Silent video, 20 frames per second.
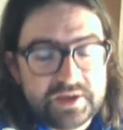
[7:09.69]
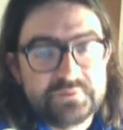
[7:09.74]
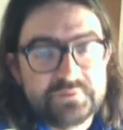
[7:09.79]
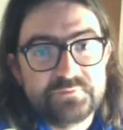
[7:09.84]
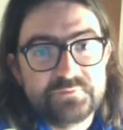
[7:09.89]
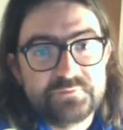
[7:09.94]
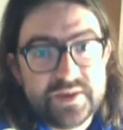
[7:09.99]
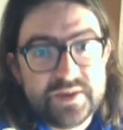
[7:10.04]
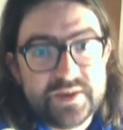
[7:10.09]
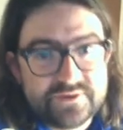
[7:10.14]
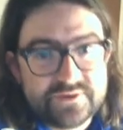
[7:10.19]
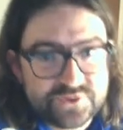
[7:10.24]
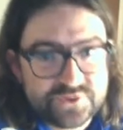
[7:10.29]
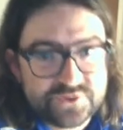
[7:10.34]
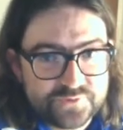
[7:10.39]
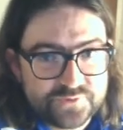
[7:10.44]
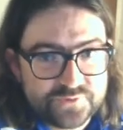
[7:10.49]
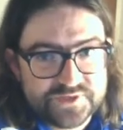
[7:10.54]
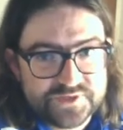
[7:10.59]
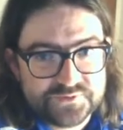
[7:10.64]
various
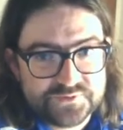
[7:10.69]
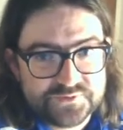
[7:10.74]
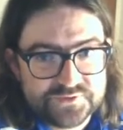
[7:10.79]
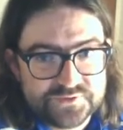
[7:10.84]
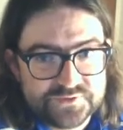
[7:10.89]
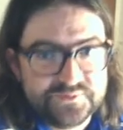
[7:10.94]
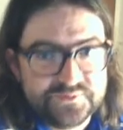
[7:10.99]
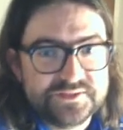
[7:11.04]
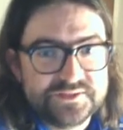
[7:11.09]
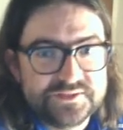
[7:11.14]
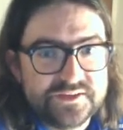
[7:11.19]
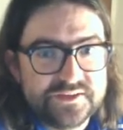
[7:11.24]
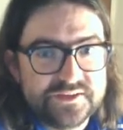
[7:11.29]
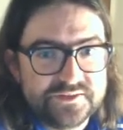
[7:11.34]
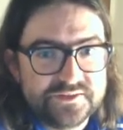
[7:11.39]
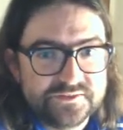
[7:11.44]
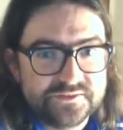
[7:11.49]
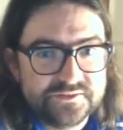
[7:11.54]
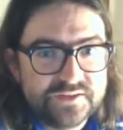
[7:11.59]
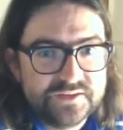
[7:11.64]
objects which have been
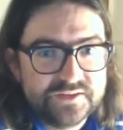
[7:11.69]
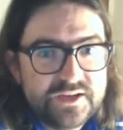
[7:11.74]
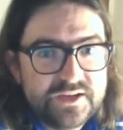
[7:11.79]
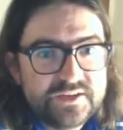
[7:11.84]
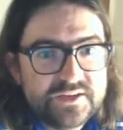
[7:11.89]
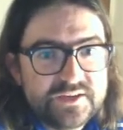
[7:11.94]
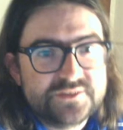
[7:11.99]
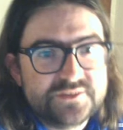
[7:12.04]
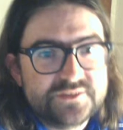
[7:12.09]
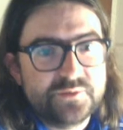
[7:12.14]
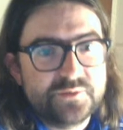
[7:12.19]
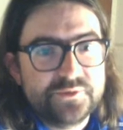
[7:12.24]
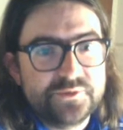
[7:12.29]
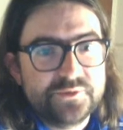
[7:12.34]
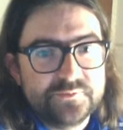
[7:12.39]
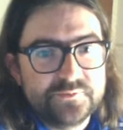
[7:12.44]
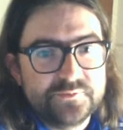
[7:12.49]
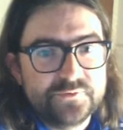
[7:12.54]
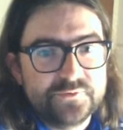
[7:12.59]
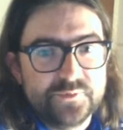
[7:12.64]
taken, some of
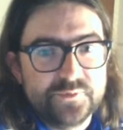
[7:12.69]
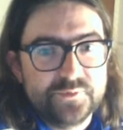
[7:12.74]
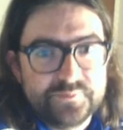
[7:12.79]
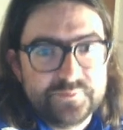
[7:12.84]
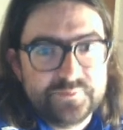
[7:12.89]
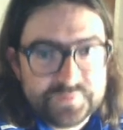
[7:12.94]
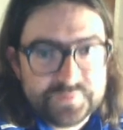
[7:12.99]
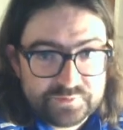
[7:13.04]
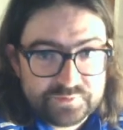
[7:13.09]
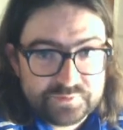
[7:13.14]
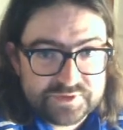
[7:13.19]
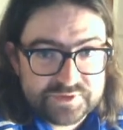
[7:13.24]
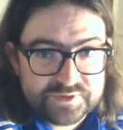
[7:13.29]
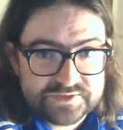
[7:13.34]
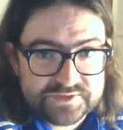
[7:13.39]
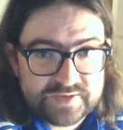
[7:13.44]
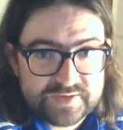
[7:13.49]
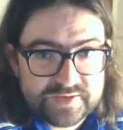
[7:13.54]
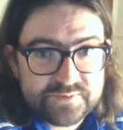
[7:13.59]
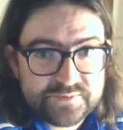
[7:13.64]
them from the
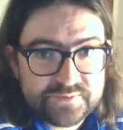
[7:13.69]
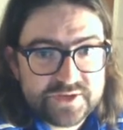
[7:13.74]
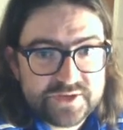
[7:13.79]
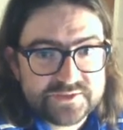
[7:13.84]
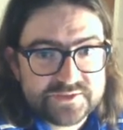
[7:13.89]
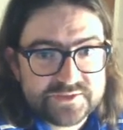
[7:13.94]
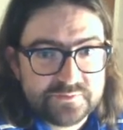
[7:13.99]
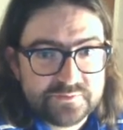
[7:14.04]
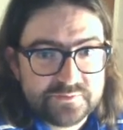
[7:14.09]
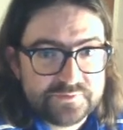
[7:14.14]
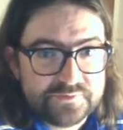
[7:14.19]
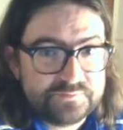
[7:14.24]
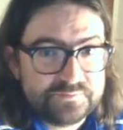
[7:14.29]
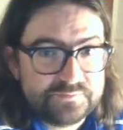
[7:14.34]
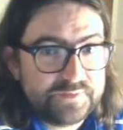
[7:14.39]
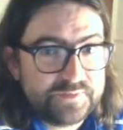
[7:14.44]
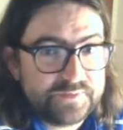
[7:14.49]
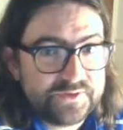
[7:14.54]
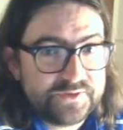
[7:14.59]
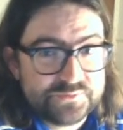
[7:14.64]
British Empire, some of the
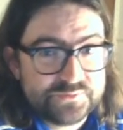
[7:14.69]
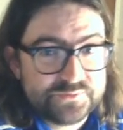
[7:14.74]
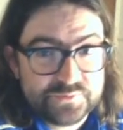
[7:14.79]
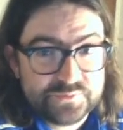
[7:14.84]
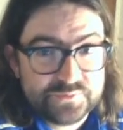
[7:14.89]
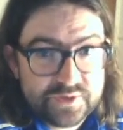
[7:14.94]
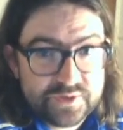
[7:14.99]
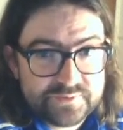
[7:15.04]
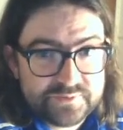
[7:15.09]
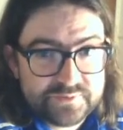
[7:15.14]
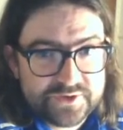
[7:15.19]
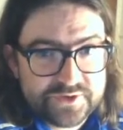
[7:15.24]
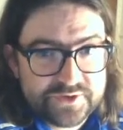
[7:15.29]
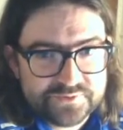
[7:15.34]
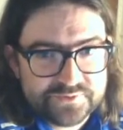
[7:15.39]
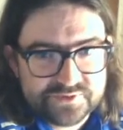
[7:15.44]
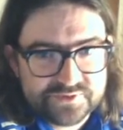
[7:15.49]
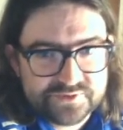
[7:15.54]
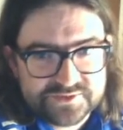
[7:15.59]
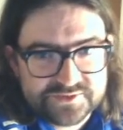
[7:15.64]
parts which weren't part of the
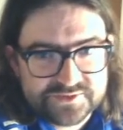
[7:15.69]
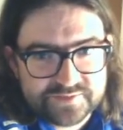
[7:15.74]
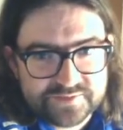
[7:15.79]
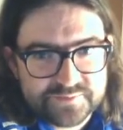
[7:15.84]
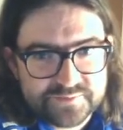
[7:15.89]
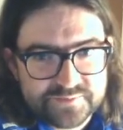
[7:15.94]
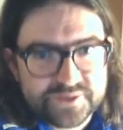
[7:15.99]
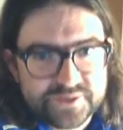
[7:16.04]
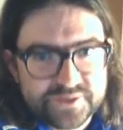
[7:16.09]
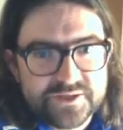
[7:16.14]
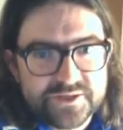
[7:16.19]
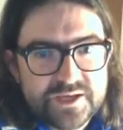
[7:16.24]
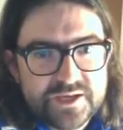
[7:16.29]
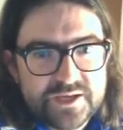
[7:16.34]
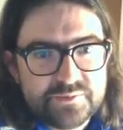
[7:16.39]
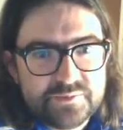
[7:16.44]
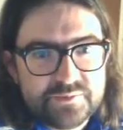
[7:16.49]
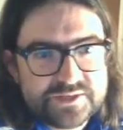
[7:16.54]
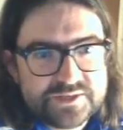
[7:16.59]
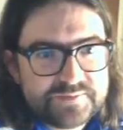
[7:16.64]
British Empire,
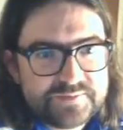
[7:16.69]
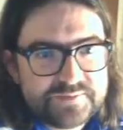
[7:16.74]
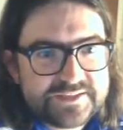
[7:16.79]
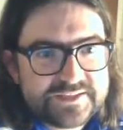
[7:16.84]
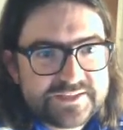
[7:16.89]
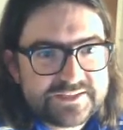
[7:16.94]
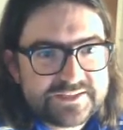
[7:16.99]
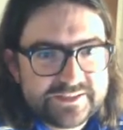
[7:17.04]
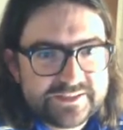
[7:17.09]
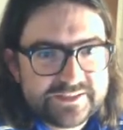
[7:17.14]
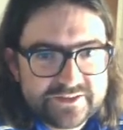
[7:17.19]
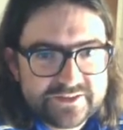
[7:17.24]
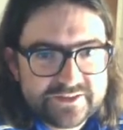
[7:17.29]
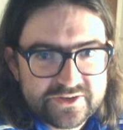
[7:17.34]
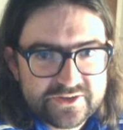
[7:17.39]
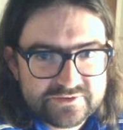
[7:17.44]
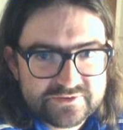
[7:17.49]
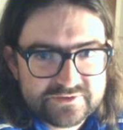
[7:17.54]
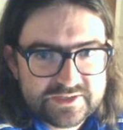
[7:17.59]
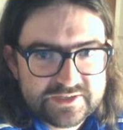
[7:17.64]
but it's basically a
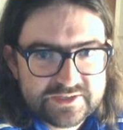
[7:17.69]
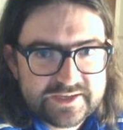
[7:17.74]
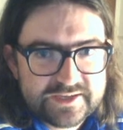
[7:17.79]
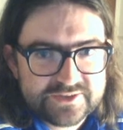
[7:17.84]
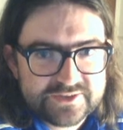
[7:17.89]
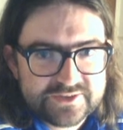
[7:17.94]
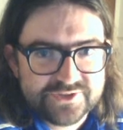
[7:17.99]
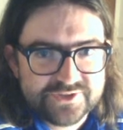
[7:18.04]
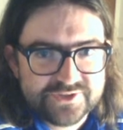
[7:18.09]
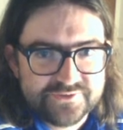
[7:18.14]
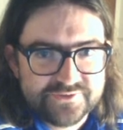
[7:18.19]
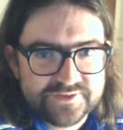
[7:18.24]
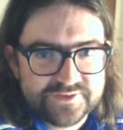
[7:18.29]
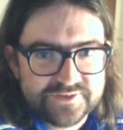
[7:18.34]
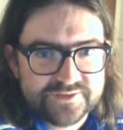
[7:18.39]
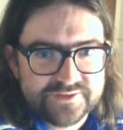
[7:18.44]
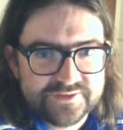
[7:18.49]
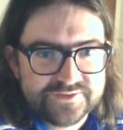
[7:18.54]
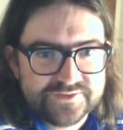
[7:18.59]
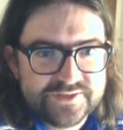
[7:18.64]
kind of collection of
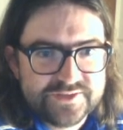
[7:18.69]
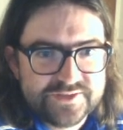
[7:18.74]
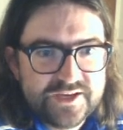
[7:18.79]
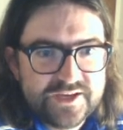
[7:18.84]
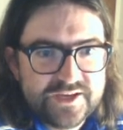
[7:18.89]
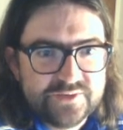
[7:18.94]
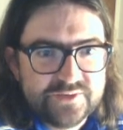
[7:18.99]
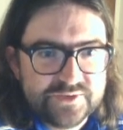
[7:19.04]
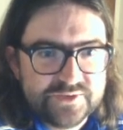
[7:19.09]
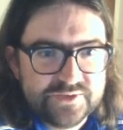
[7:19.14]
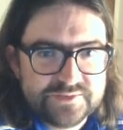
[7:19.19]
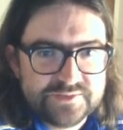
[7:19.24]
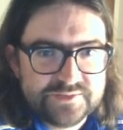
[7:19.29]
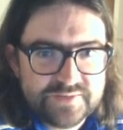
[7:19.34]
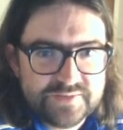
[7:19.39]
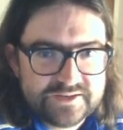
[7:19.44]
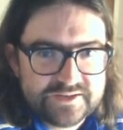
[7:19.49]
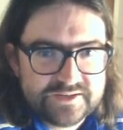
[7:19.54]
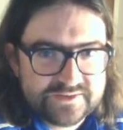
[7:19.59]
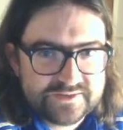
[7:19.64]
things which, in
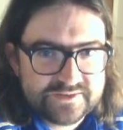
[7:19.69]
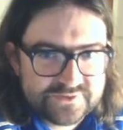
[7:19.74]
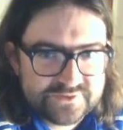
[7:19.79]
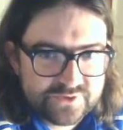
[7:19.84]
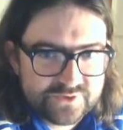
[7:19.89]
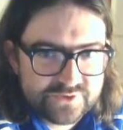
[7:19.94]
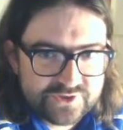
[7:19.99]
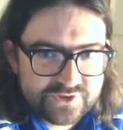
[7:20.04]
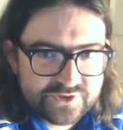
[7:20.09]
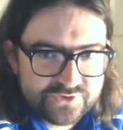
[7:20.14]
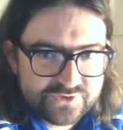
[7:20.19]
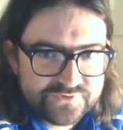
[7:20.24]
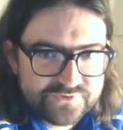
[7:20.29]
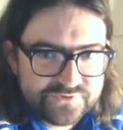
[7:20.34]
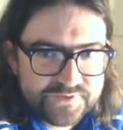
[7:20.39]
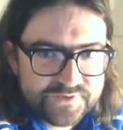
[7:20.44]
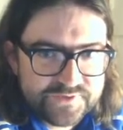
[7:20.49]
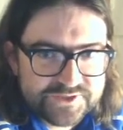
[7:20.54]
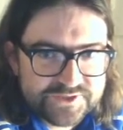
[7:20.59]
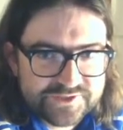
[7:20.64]
many cases, quite
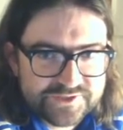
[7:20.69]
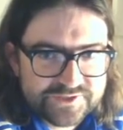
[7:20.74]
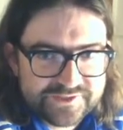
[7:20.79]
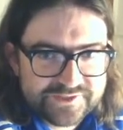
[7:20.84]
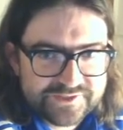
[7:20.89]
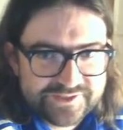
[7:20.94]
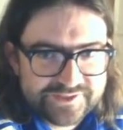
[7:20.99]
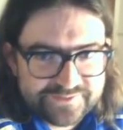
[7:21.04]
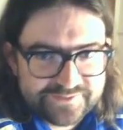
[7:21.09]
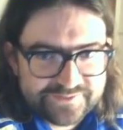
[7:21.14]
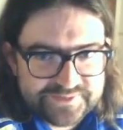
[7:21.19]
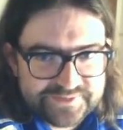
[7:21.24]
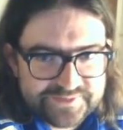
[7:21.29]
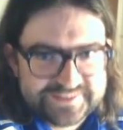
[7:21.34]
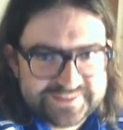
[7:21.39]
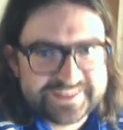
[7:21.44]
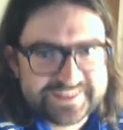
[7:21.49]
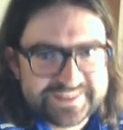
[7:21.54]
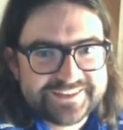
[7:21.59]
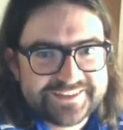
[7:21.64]
controversially, have
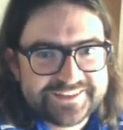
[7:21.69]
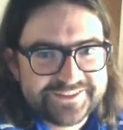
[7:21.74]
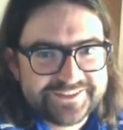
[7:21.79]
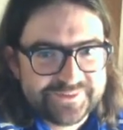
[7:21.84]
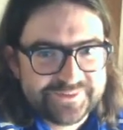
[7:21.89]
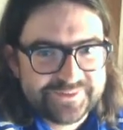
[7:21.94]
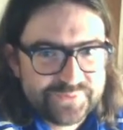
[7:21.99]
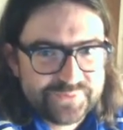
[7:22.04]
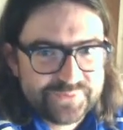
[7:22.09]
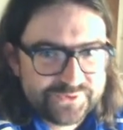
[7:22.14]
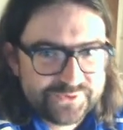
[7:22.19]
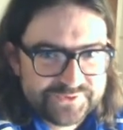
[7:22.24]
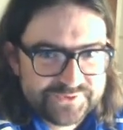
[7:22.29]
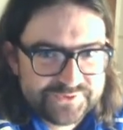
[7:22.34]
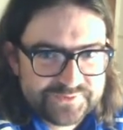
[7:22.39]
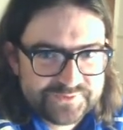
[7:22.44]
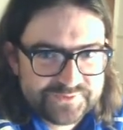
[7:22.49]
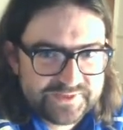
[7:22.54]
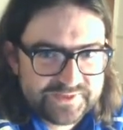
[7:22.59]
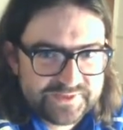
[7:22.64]
been taken and put on
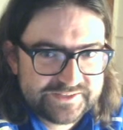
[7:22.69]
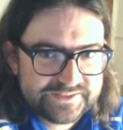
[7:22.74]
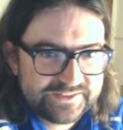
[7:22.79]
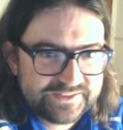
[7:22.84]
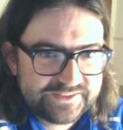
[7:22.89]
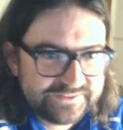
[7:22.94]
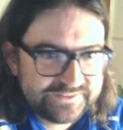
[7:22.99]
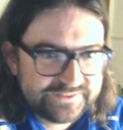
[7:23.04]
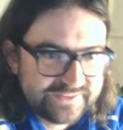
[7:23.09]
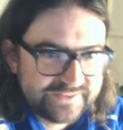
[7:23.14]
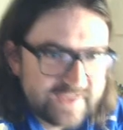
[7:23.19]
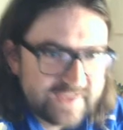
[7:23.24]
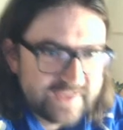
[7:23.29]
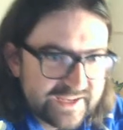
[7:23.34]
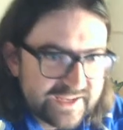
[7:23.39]
display in London.